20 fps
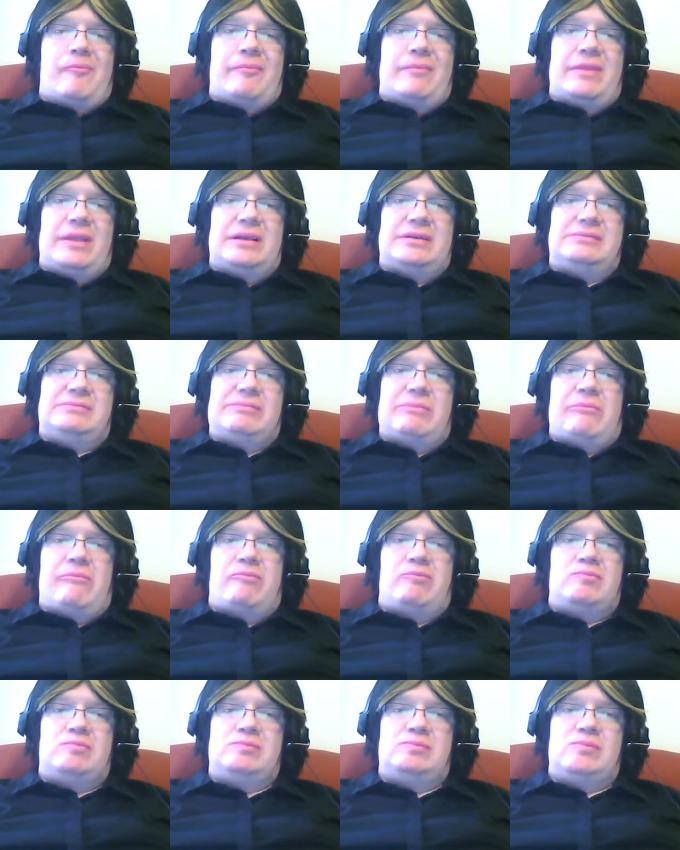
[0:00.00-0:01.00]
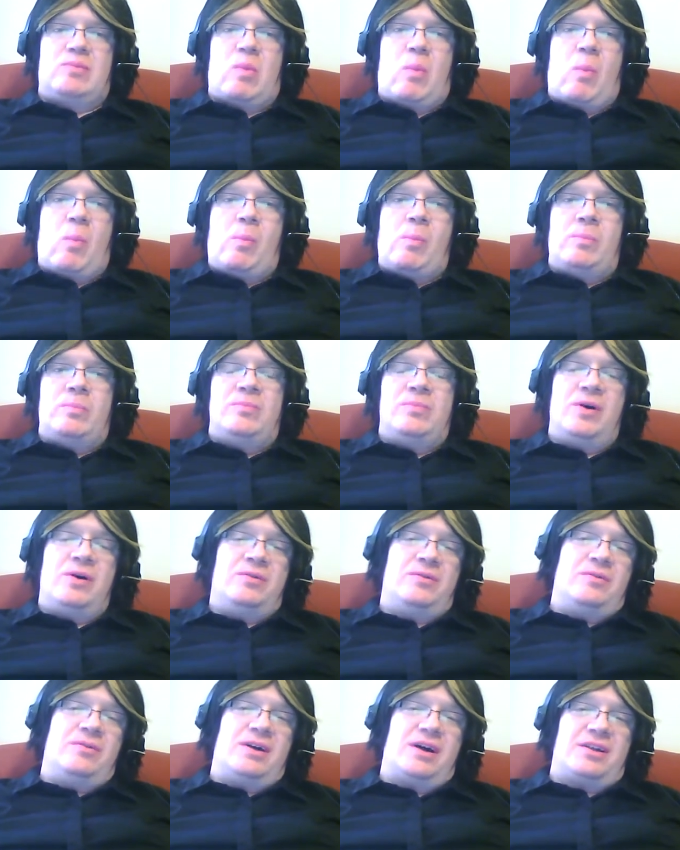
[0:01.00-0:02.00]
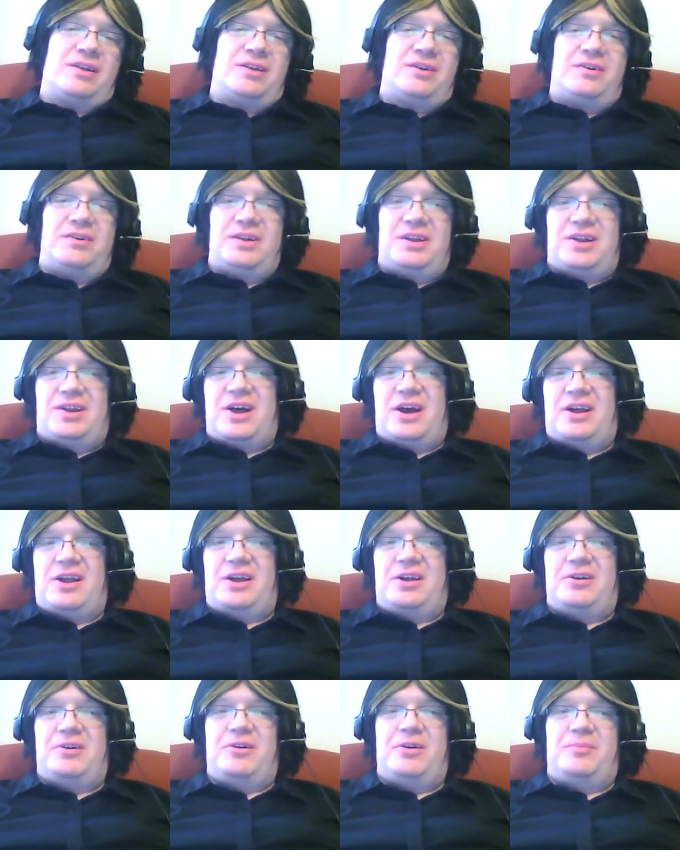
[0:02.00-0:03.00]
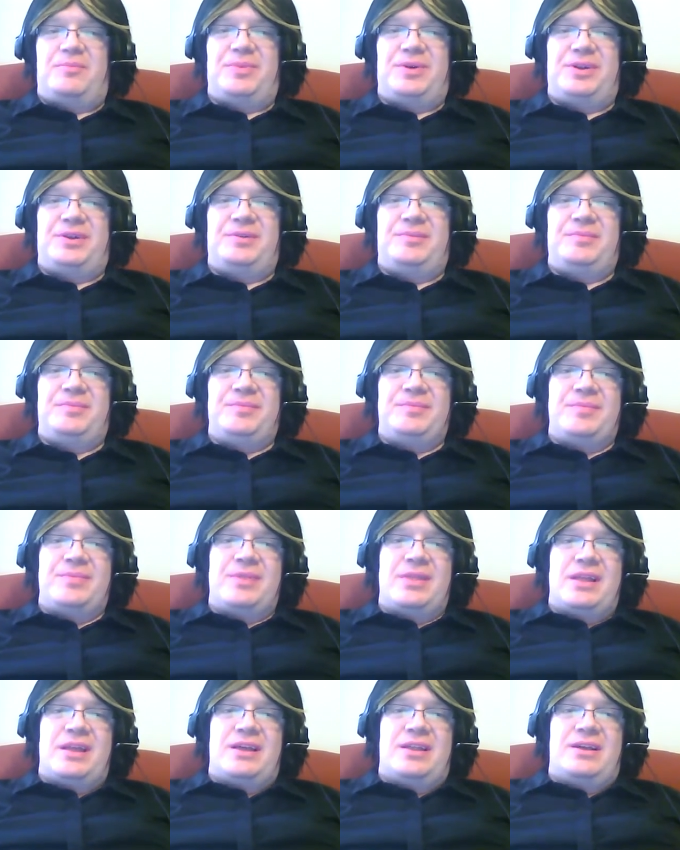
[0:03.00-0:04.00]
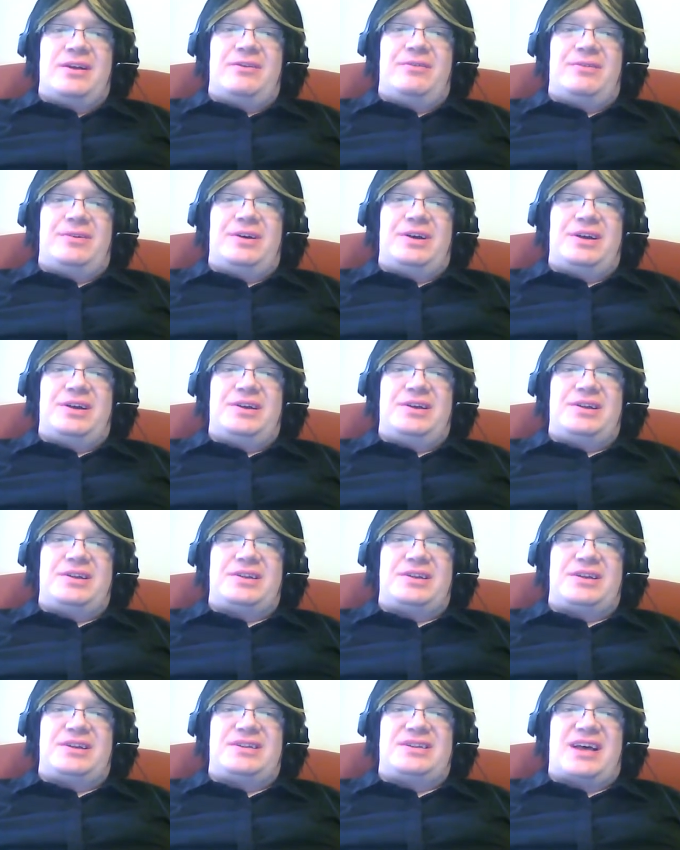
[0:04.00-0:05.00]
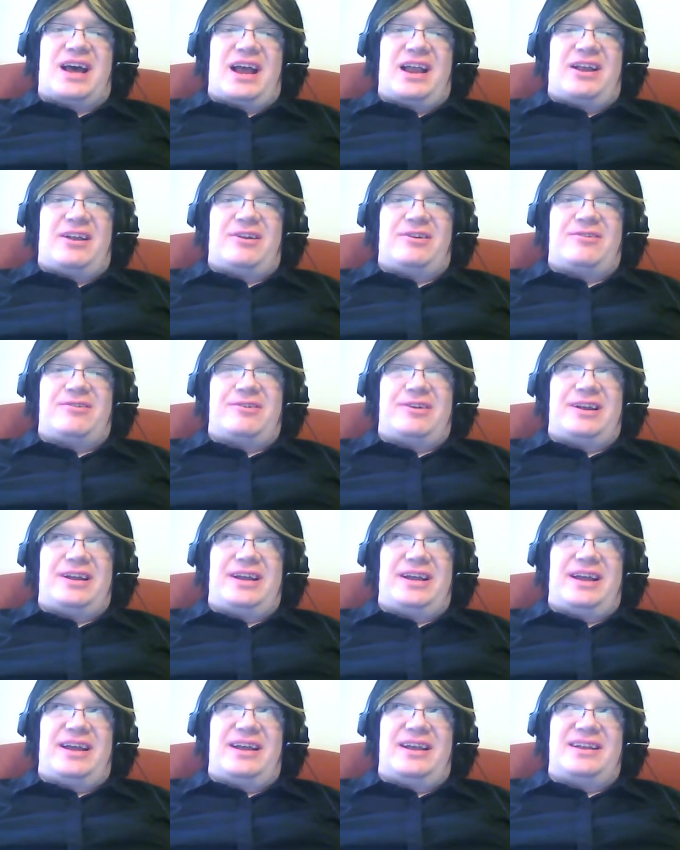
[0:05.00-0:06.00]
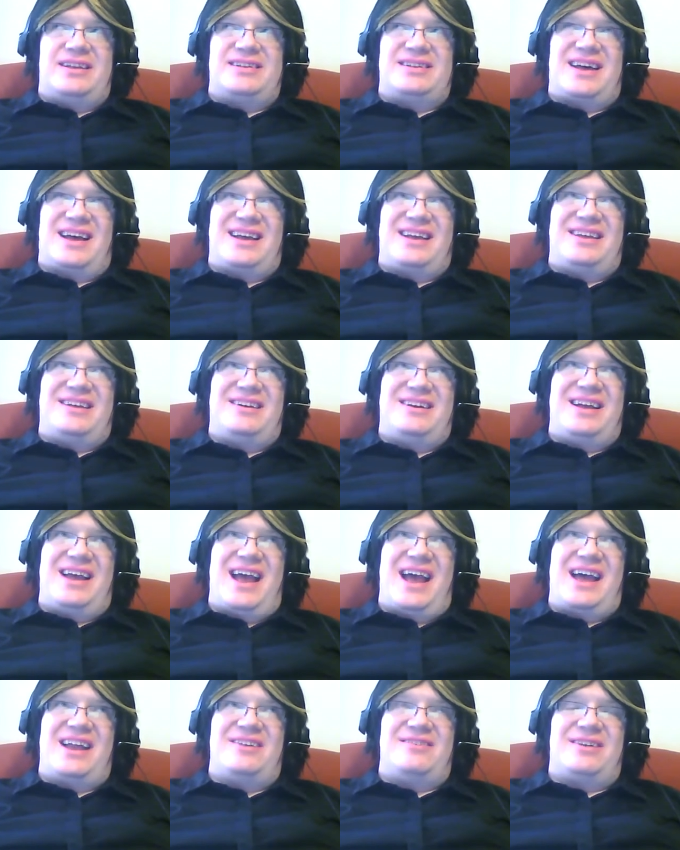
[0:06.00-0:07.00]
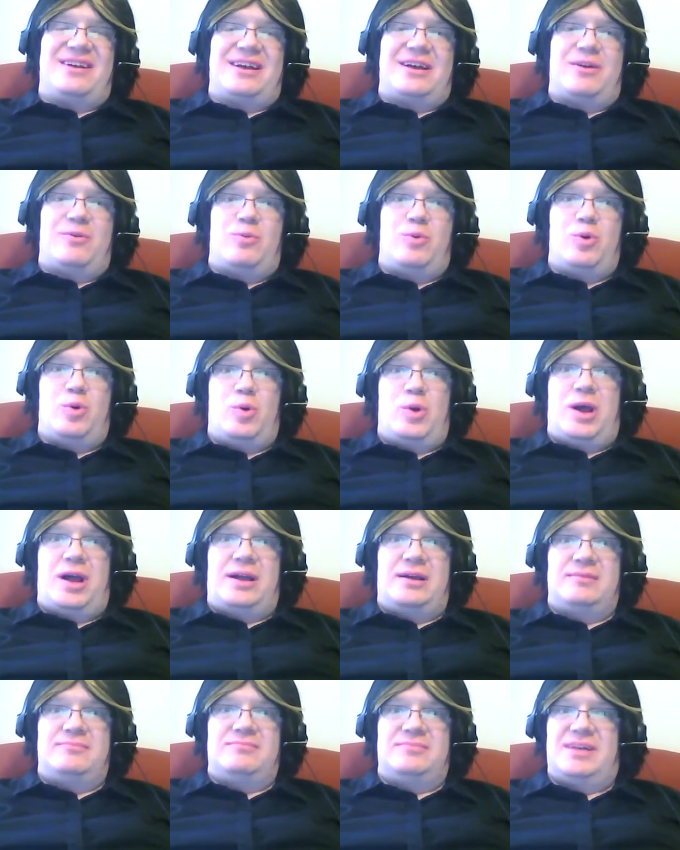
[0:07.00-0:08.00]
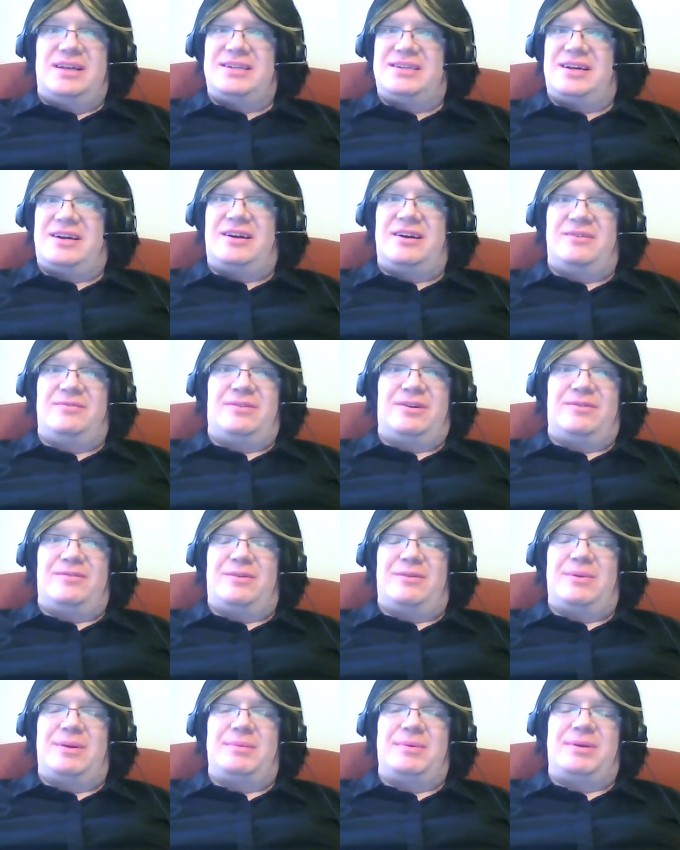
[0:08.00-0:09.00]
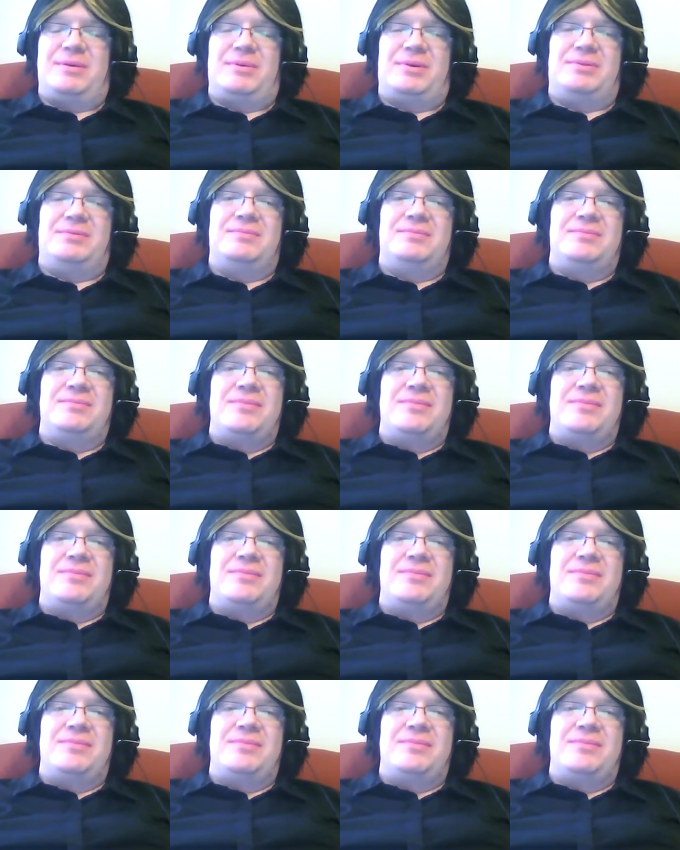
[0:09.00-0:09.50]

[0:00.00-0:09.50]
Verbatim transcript: Mm. Well, also in the town I grew up in, there was a psychiatric, psychiatric, it's a hard word for me, people.